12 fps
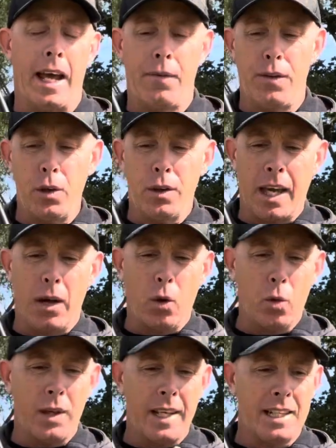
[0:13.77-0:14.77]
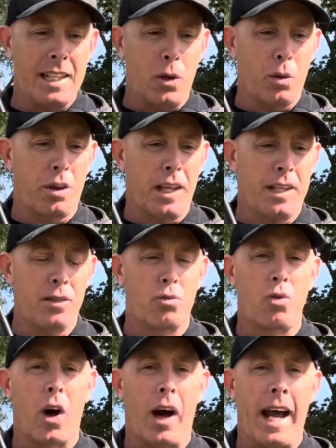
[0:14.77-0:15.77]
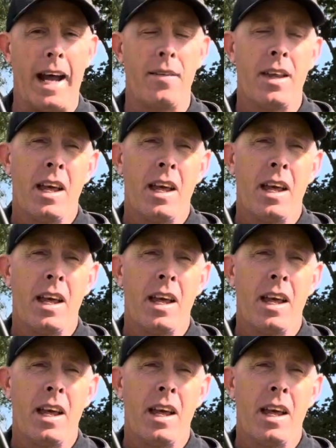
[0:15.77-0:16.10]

If you get all these little things right,